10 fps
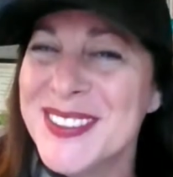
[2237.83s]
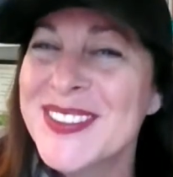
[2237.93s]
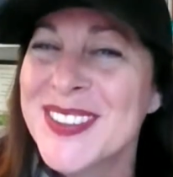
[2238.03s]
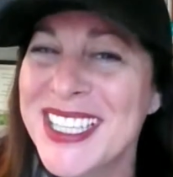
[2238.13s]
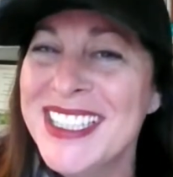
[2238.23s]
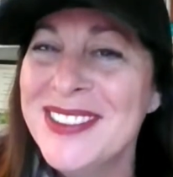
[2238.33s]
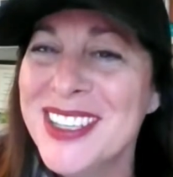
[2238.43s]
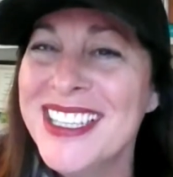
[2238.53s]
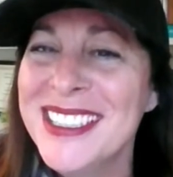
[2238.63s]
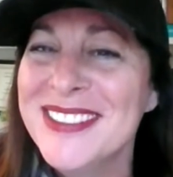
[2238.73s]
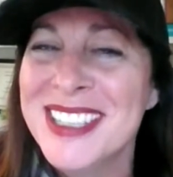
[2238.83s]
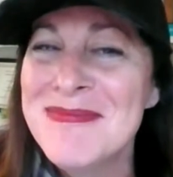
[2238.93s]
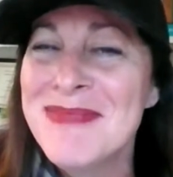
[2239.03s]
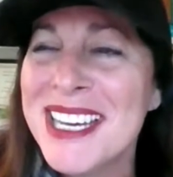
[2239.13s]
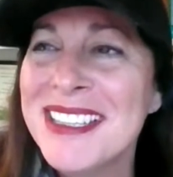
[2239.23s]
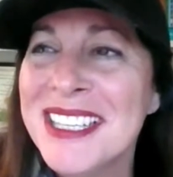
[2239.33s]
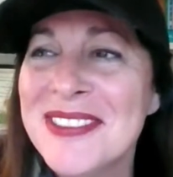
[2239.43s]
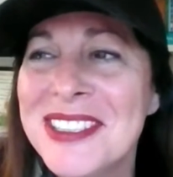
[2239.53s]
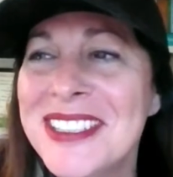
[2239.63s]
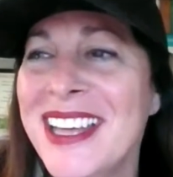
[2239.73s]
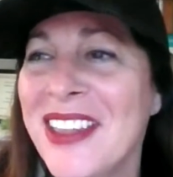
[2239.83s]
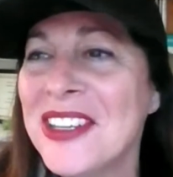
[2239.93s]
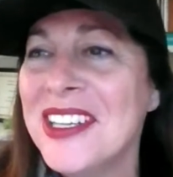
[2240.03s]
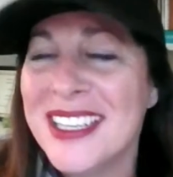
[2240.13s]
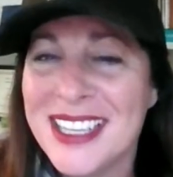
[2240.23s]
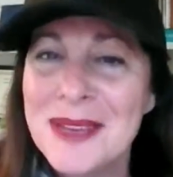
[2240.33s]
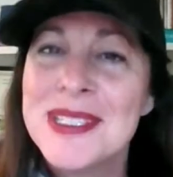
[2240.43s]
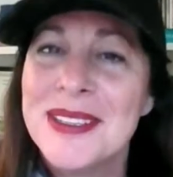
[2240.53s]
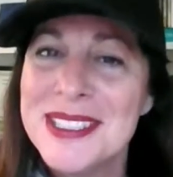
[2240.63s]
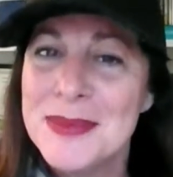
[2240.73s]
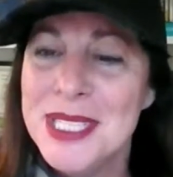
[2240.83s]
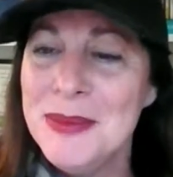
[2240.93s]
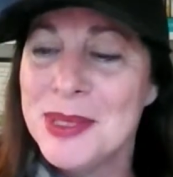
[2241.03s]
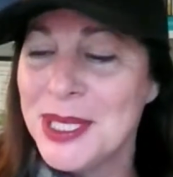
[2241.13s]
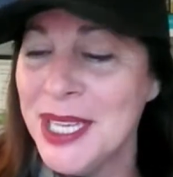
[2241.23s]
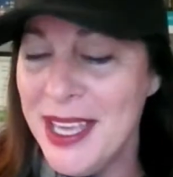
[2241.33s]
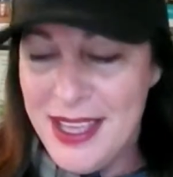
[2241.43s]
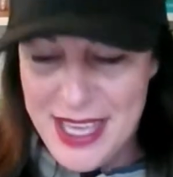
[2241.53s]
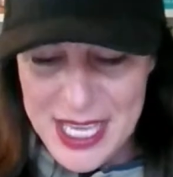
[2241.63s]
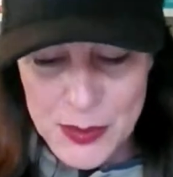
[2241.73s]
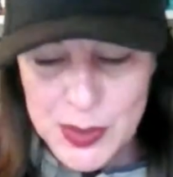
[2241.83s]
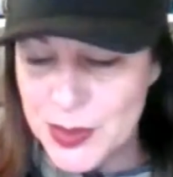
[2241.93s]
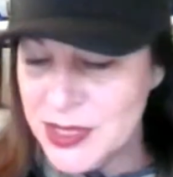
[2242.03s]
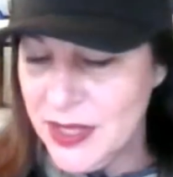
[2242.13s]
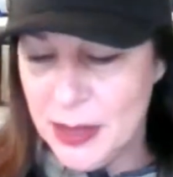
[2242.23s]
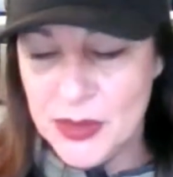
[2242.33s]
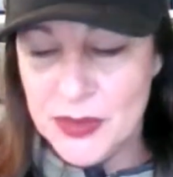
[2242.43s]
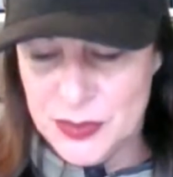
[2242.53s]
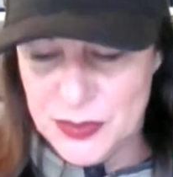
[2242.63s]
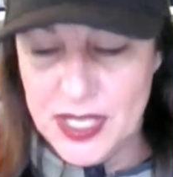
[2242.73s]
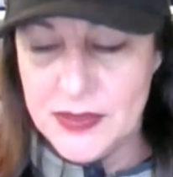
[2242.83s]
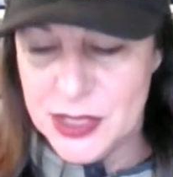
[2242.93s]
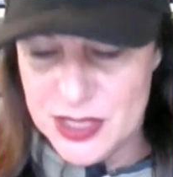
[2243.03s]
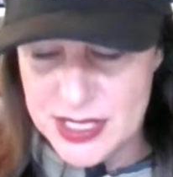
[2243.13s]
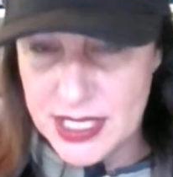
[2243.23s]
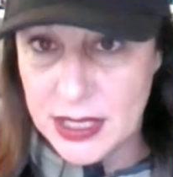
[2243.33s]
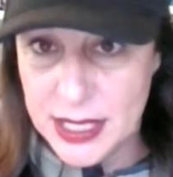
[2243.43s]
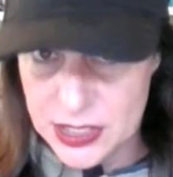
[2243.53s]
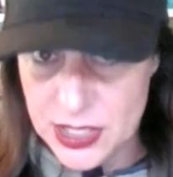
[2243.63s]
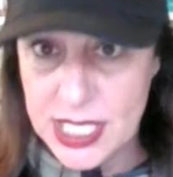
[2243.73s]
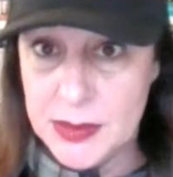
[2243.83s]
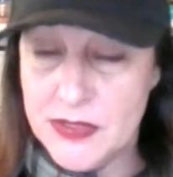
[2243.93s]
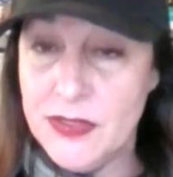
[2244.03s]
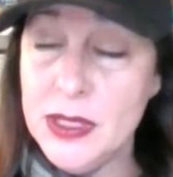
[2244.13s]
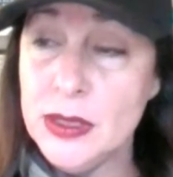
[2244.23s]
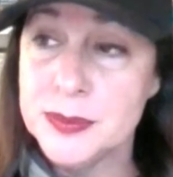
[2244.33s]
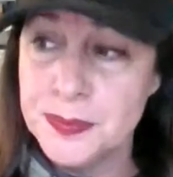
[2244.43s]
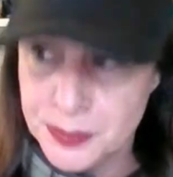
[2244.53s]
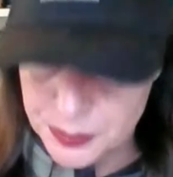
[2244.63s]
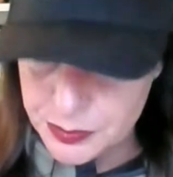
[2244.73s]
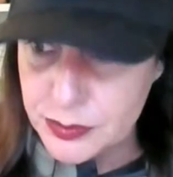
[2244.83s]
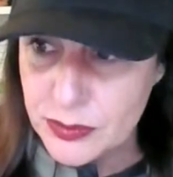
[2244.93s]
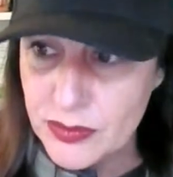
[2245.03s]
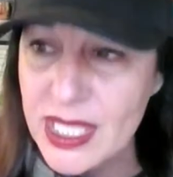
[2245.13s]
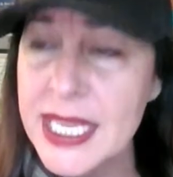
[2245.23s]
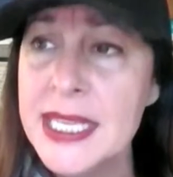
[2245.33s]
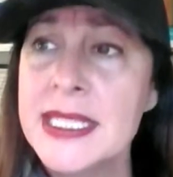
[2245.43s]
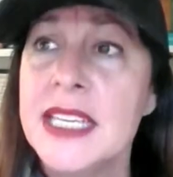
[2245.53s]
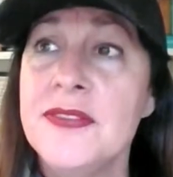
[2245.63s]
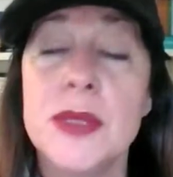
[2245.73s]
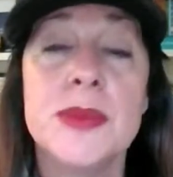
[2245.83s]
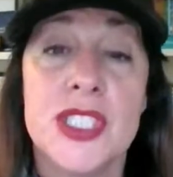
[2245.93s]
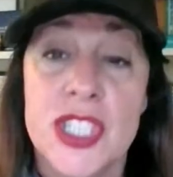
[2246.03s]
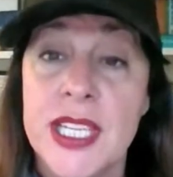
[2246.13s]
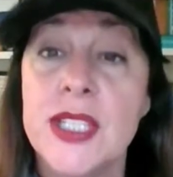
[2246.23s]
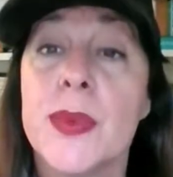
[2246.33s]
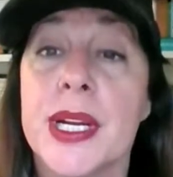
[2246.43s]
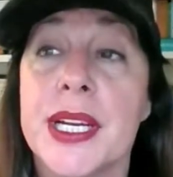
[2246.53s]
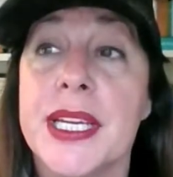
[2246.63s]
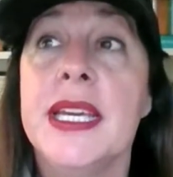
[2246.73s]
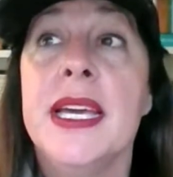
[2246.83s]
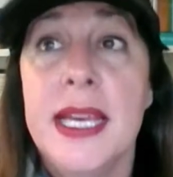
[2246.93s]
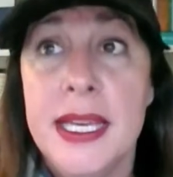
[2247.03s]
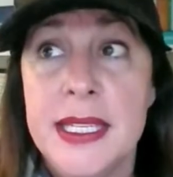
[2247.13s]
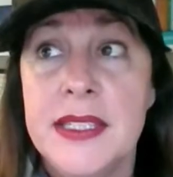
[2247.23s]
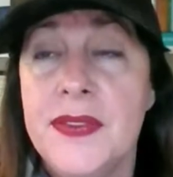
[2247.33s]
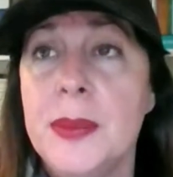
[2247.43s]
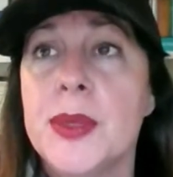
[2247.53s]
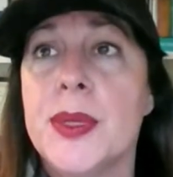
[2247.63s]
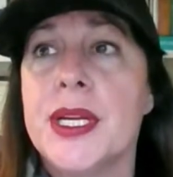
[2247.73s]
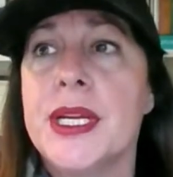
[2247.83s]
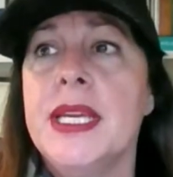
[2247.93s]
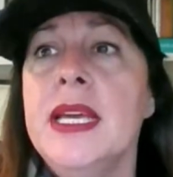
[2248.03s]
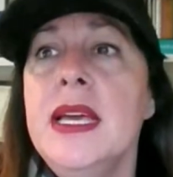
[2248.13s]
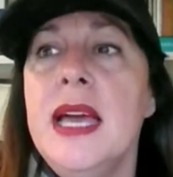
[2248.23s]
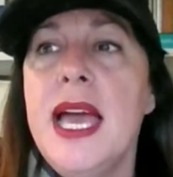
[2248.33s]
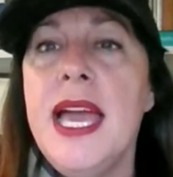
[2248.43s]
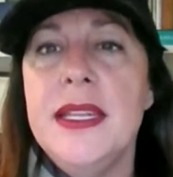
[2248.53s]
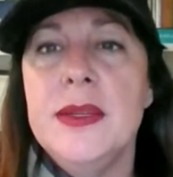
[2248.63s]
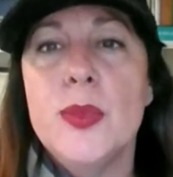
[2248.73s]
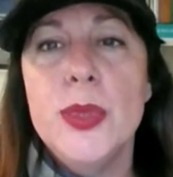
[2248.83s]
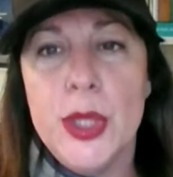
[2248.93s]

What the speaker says: One battle after another, and it comes out in September. And we worked on that movie for 5 years until it actually came to film. And it filmed in January and into February. And,